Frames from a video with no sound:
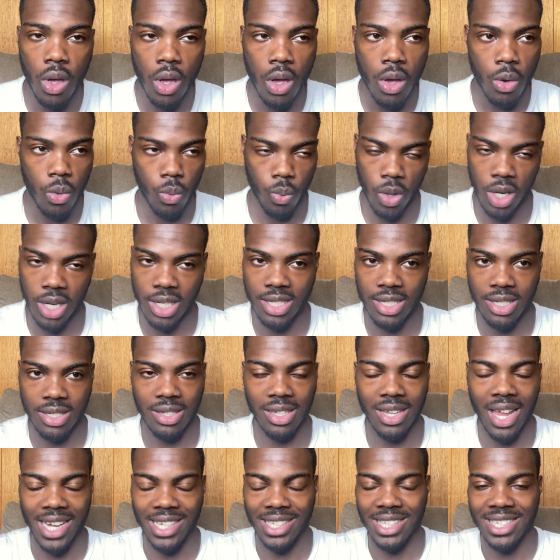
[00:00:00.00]
What is
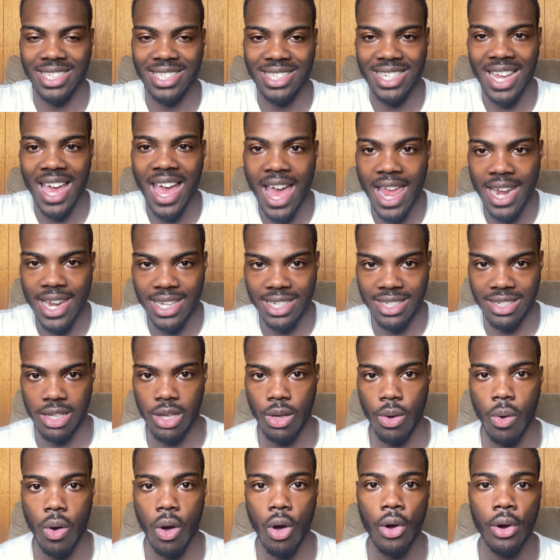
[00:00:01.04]
like the sadness in
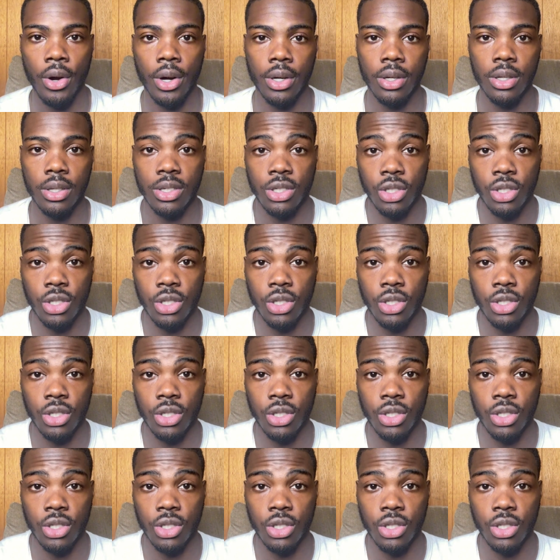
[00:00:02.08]
your heart?